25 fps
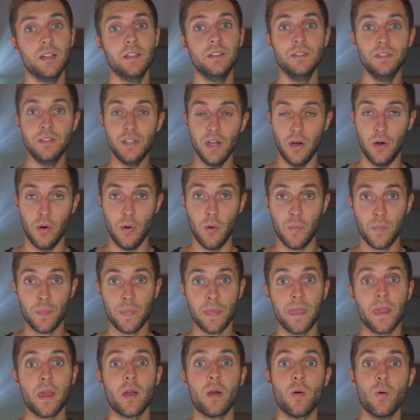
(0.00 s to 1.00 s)
So,
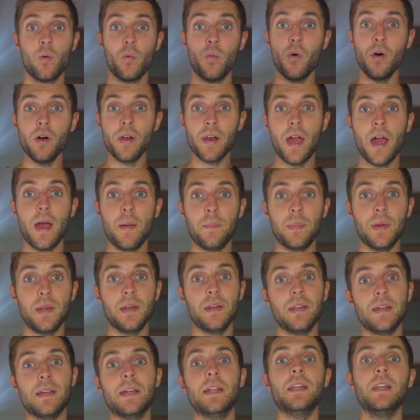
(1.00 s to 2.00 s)
what
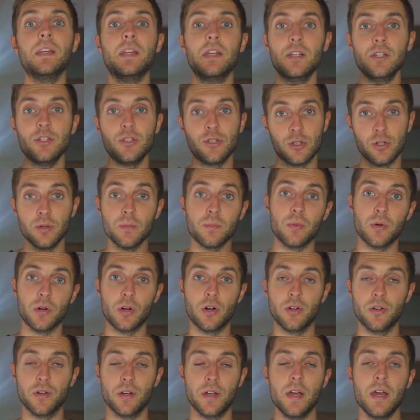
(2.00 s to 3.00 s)
happened in the
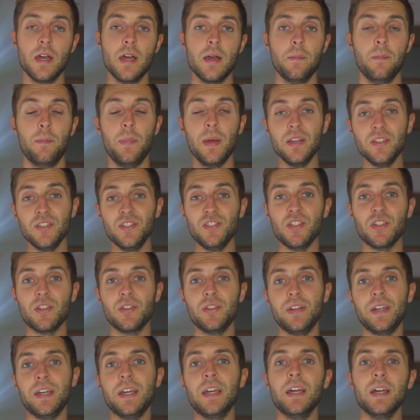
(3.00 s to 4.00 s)
Schönbrunn?
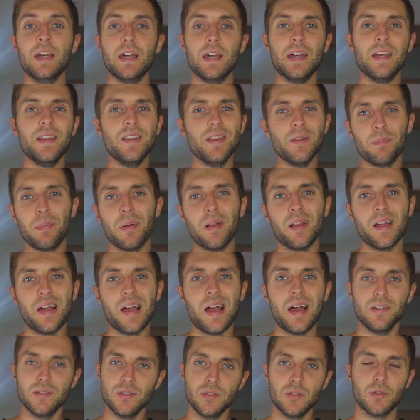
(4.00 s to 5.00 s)
Basically, in the
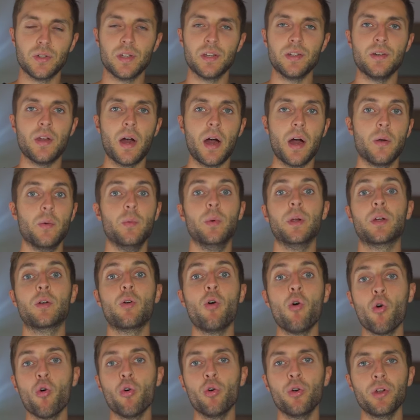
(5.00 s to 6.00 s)
palace, you cannot
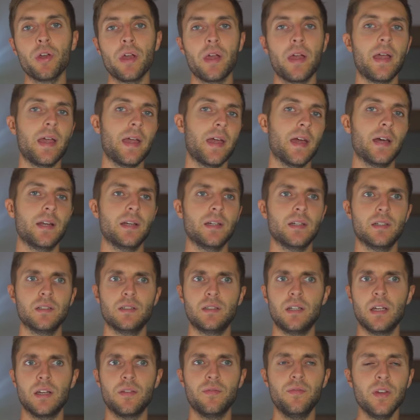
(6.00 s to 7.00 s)
record
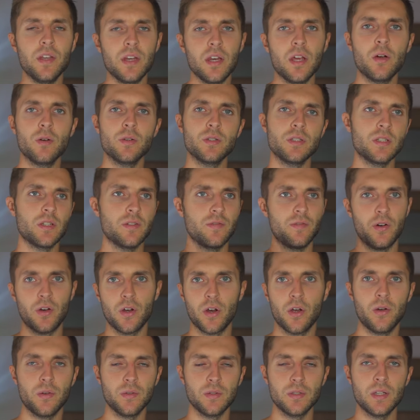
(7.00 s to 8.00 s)
and take videos,
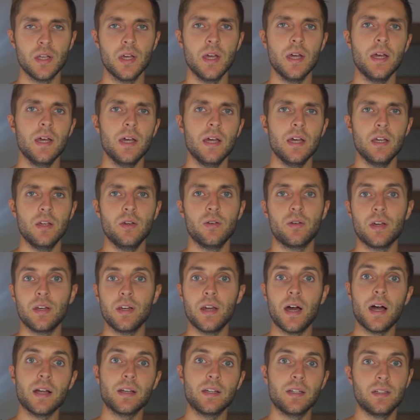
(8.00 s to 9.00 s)
photos. You
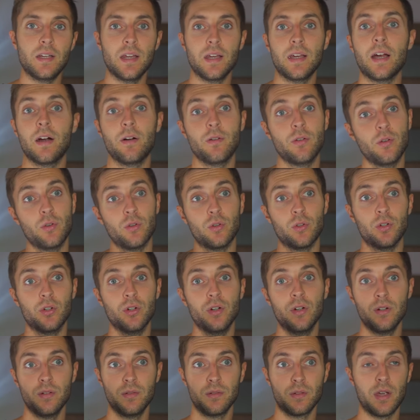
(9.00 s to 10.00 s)
cannot take out
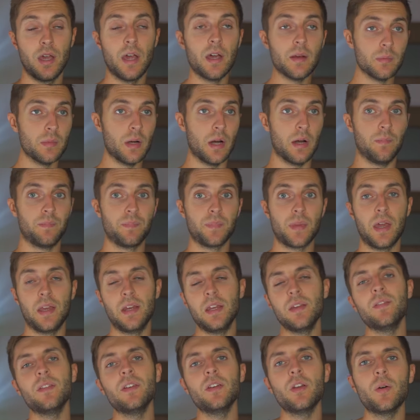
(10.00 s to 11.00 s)
your camera,
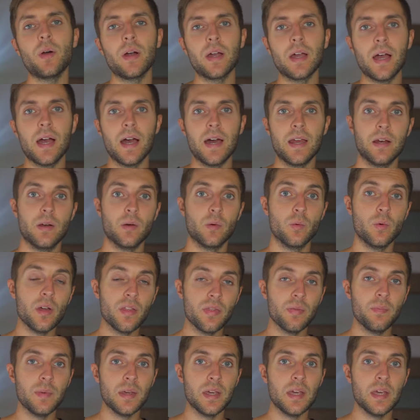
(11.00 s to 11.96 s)
and even though I had it with